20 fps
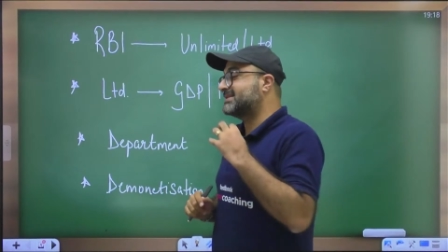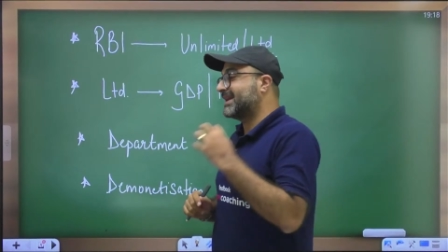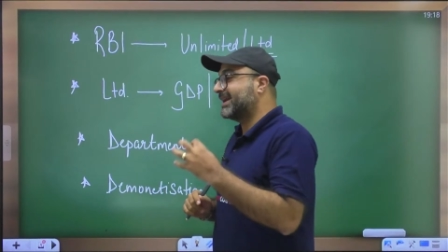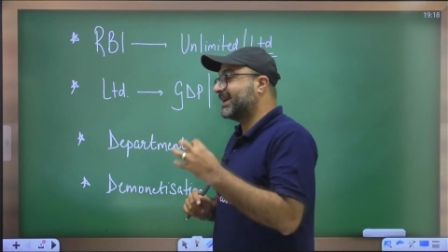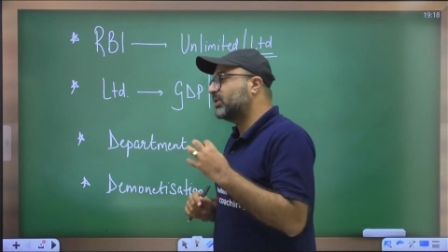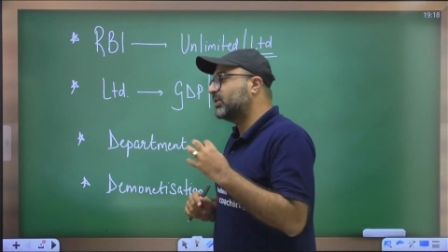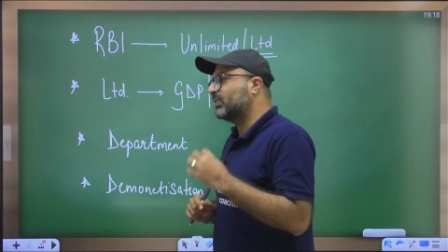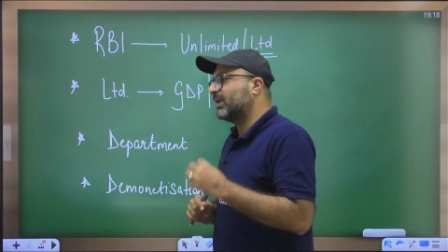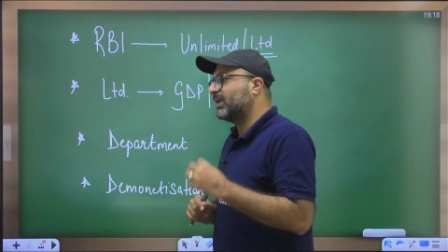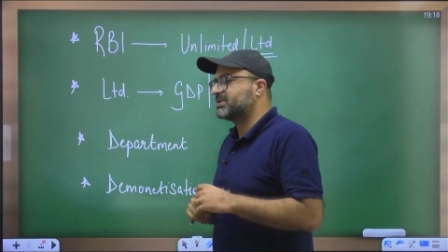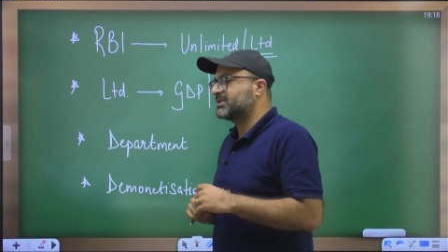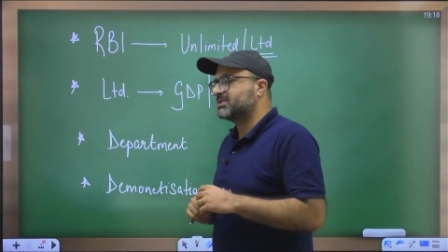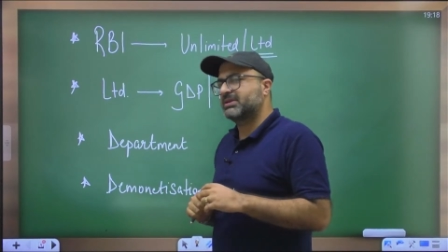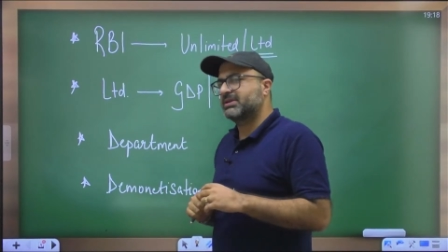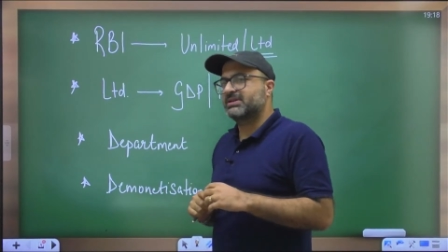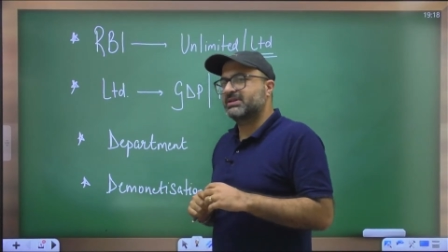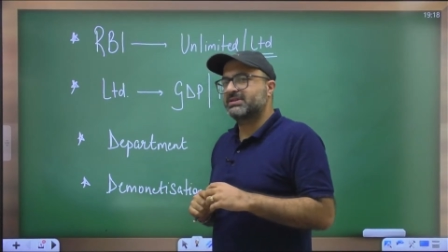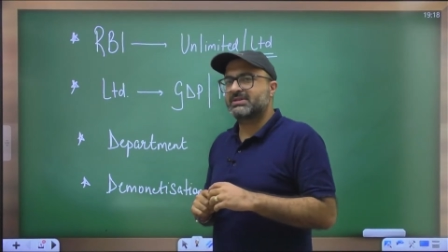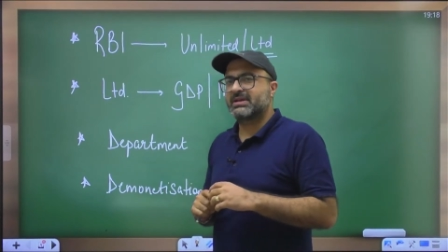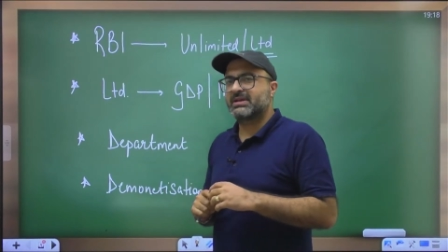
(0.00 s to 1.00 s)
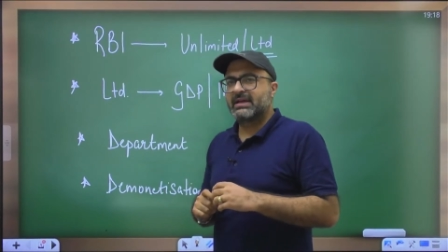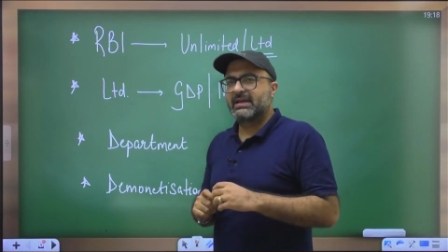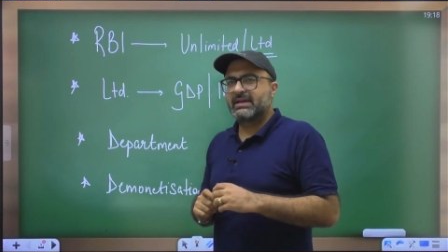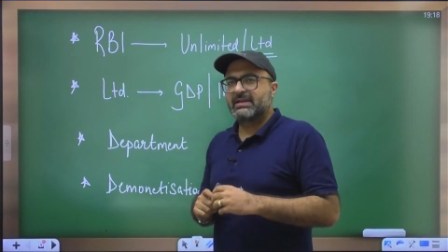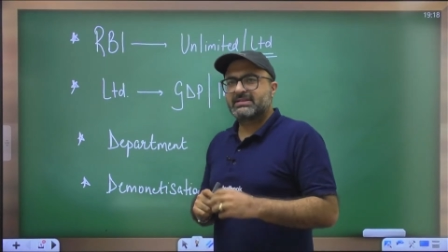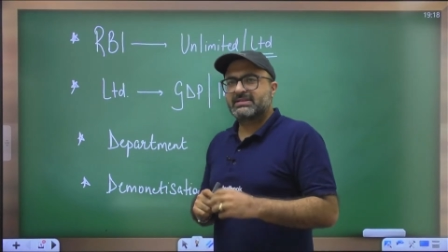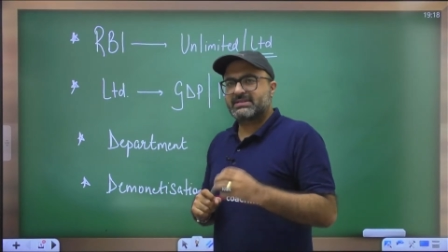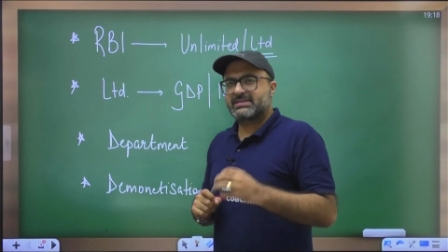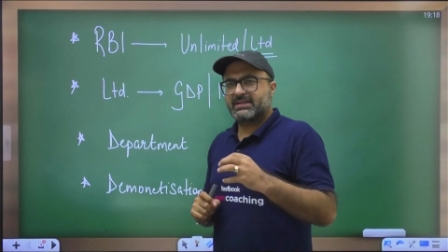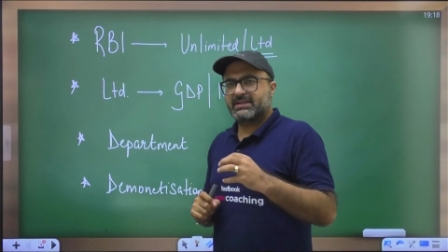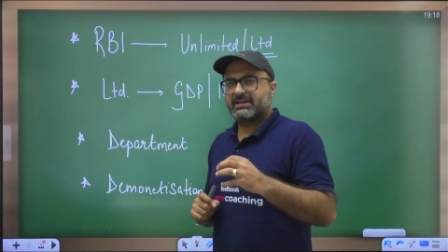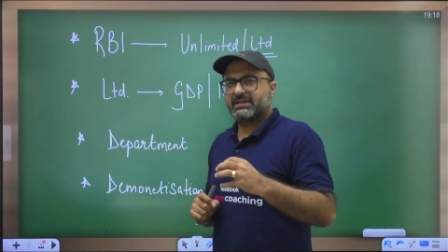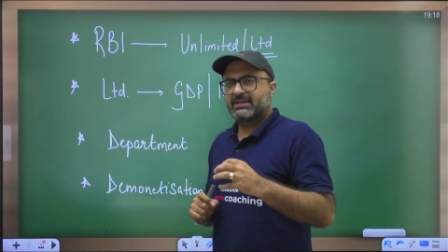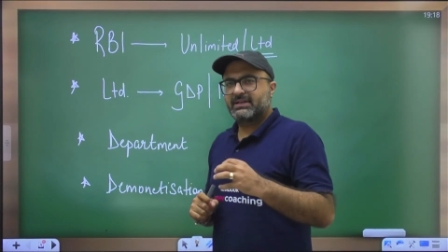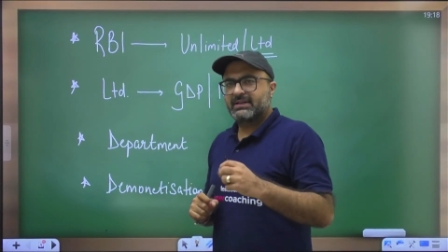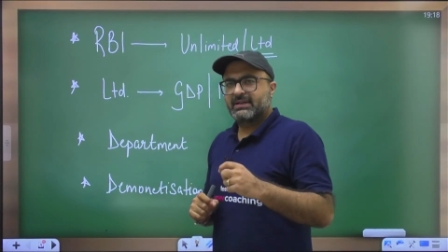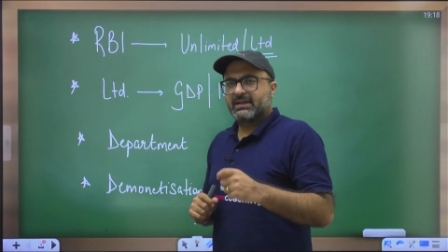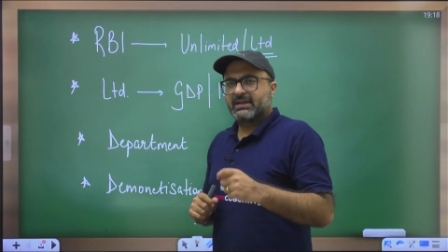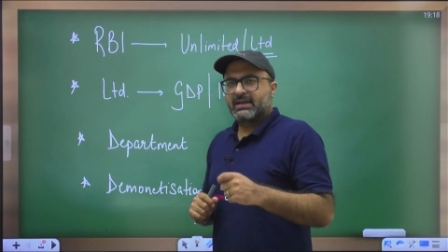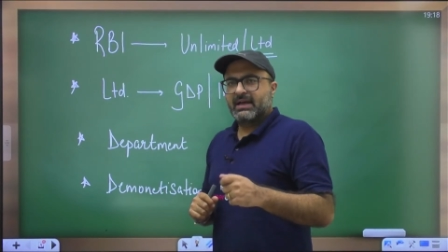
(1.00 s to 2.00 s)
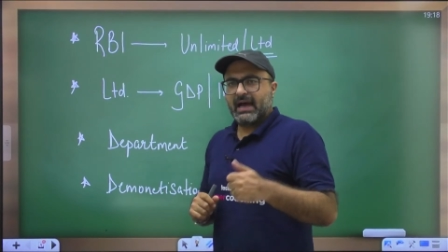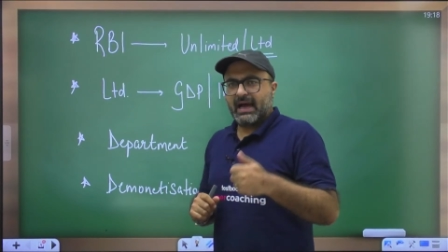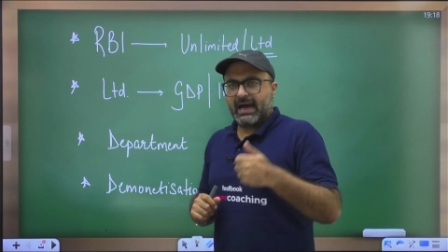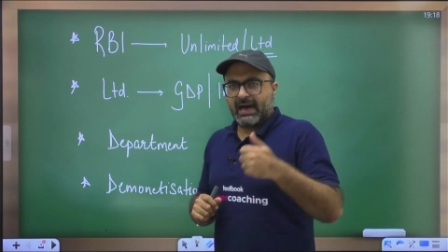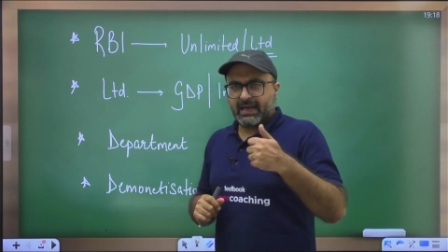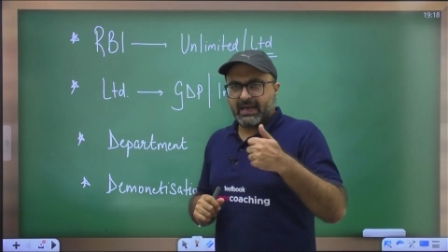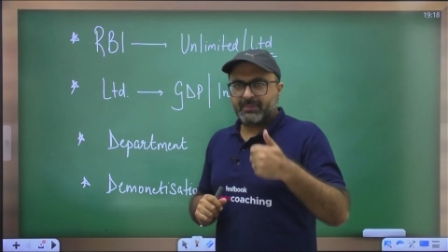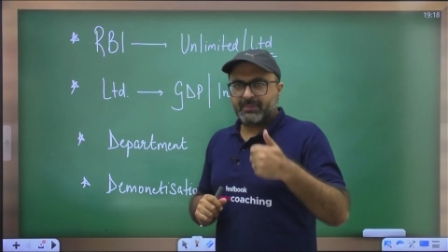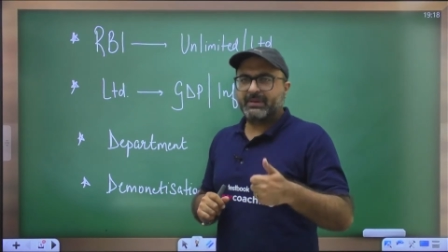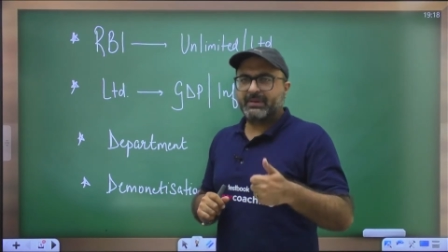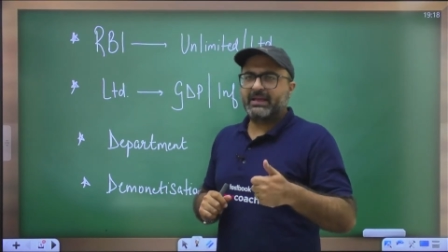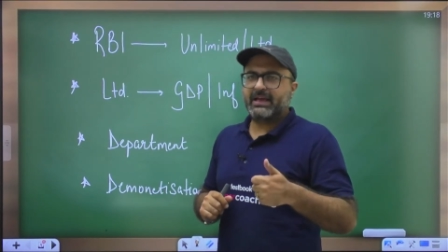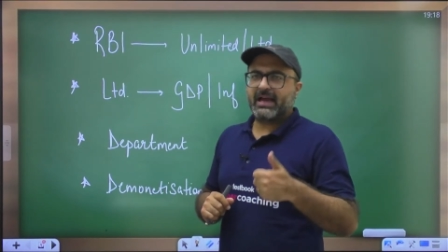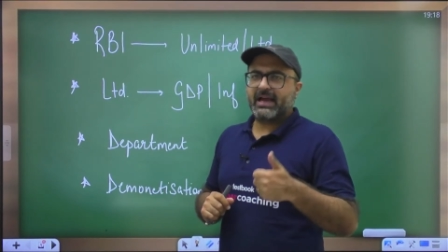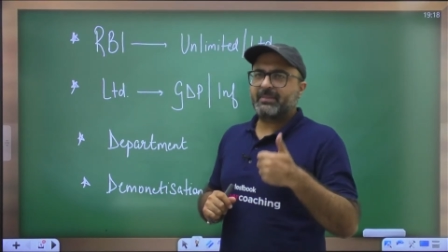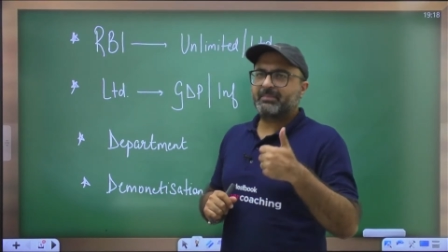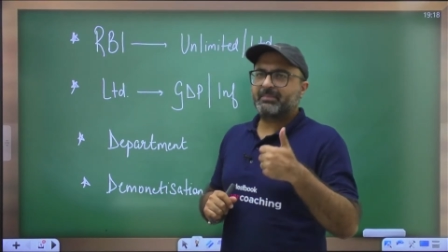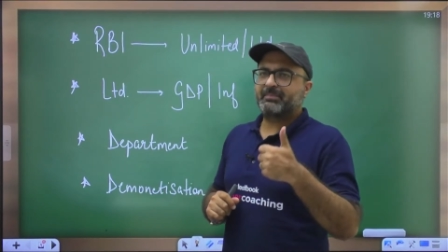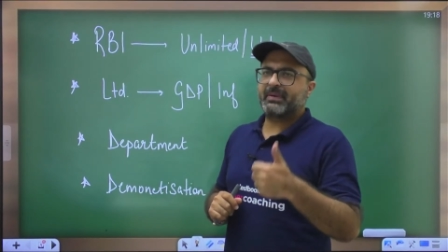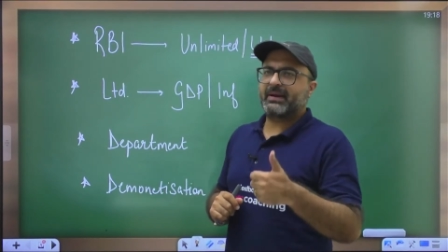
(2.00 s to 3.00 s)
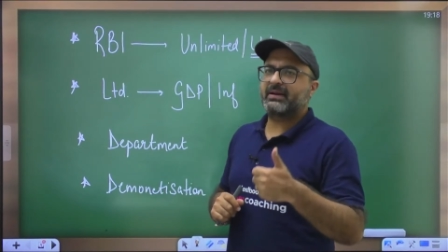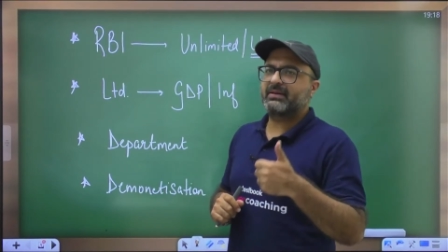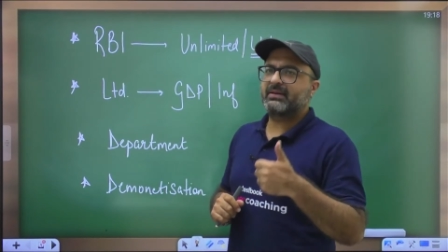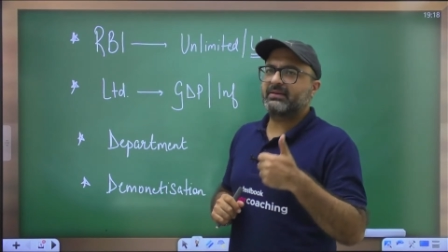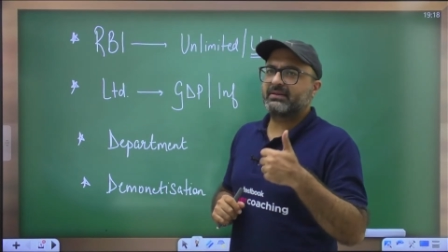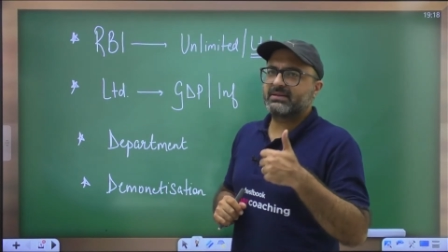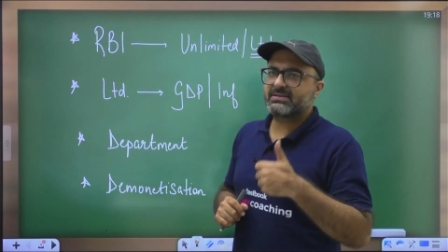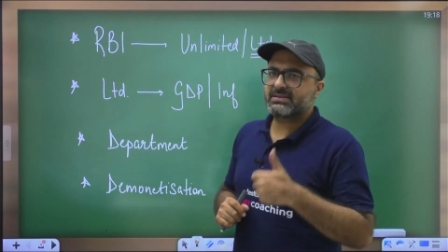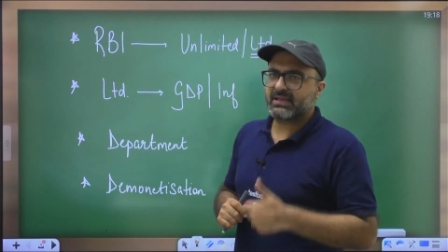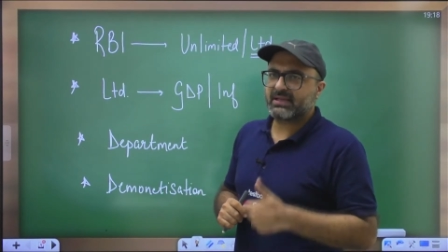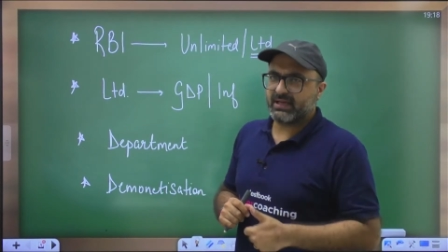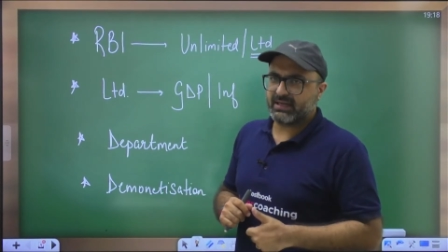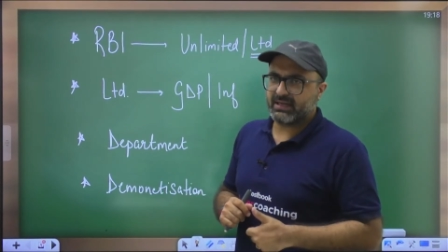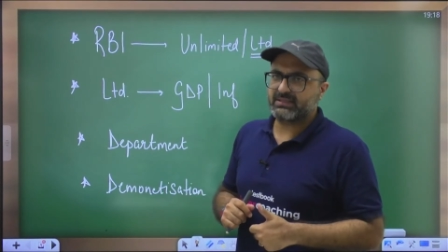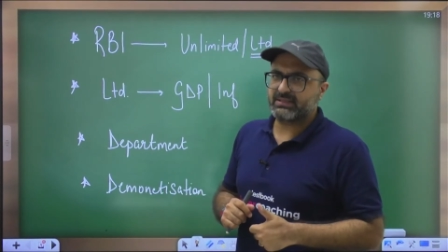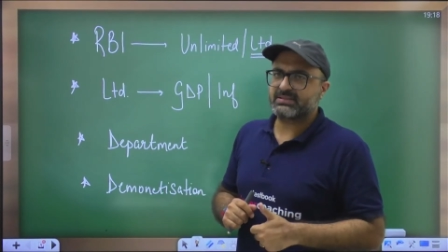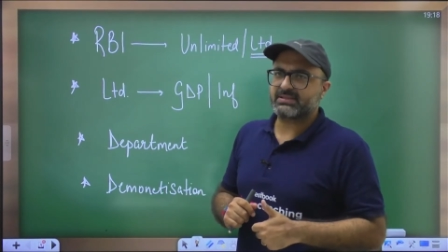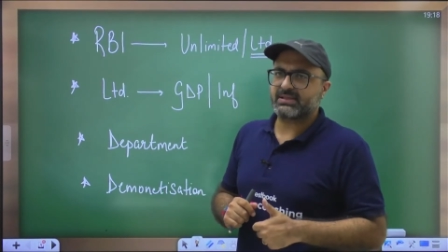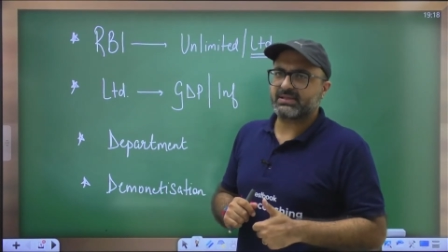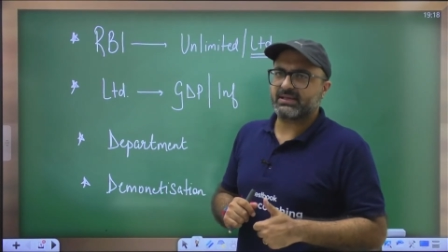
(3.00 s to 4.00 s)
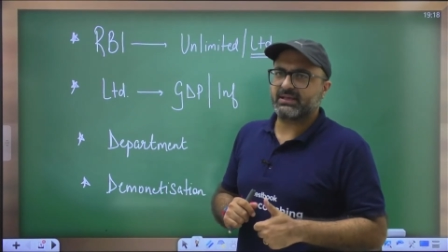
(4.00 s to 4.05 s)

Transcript: question is, sir, RBI print this currency